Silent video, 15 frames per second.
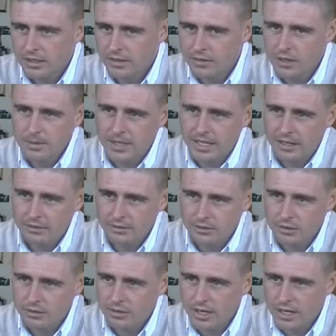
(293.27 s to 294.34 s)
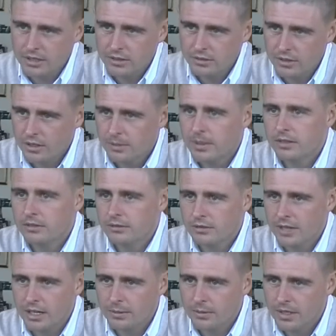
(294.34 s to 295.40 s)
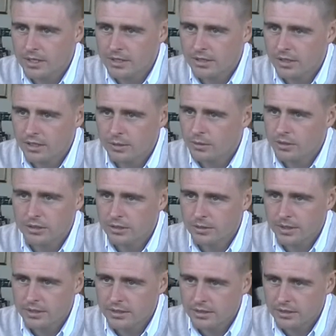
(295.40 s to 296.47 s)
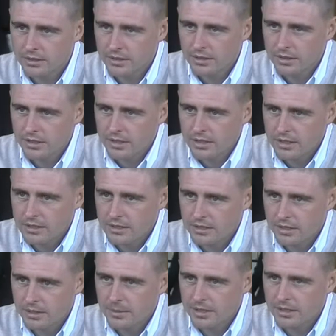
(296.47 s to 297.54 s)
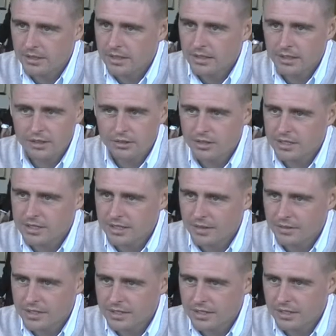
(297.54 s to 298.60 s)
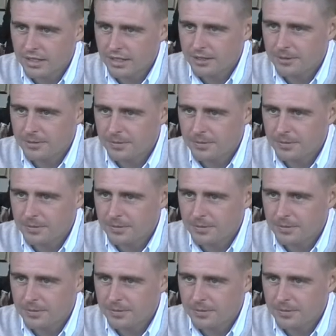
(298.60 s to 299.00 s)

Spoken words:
You've got to be getting good rides. You've got to be riding winners, or you wouldn't do it. So, I mean, the thrill's definitely still there.